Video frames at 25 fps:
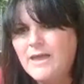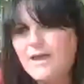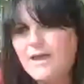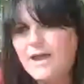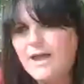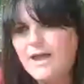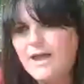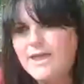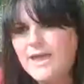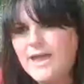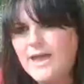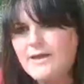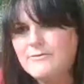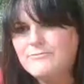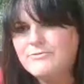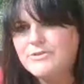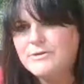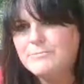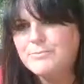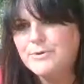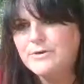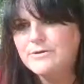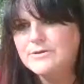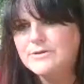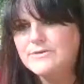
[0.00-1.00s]
I have the
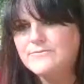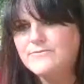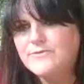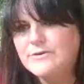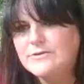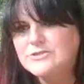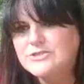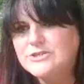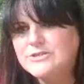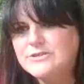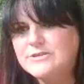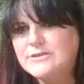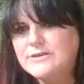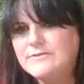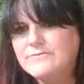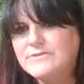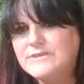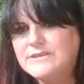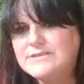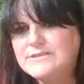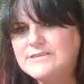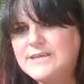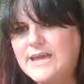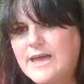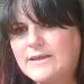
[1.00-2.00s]
birdie version of
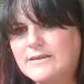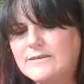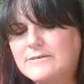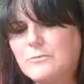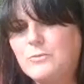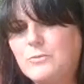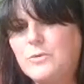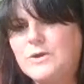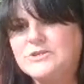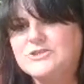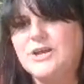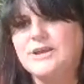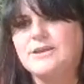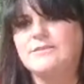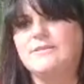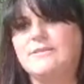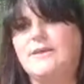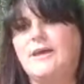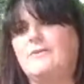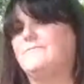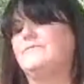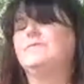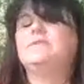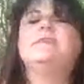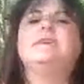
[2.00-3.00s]
the deck, which I
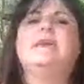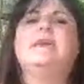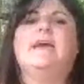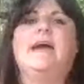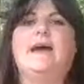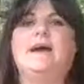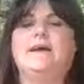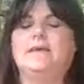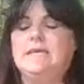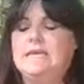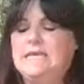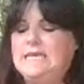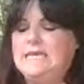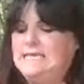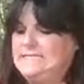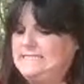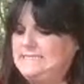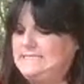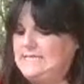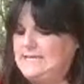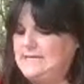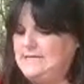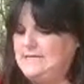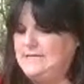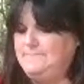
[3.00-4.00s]
love. Yeah,
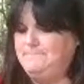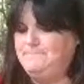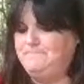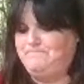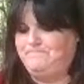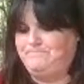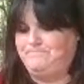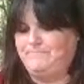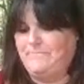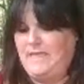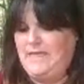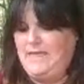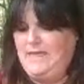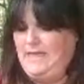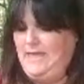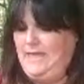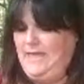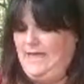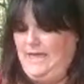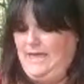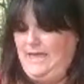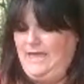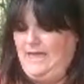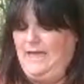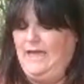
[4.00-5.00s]
see,
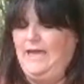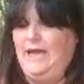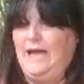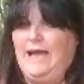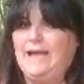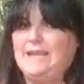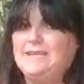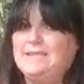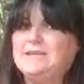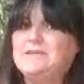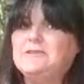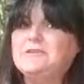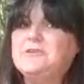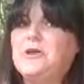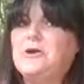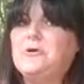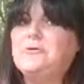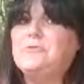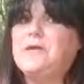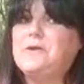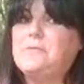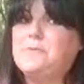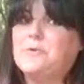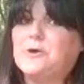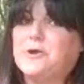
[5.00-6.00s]
I didn't know
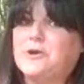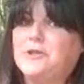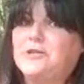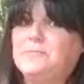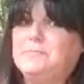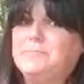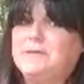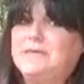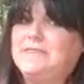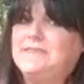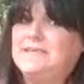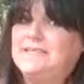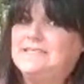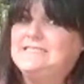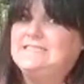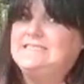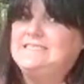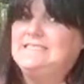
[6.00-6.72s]
they were going to be this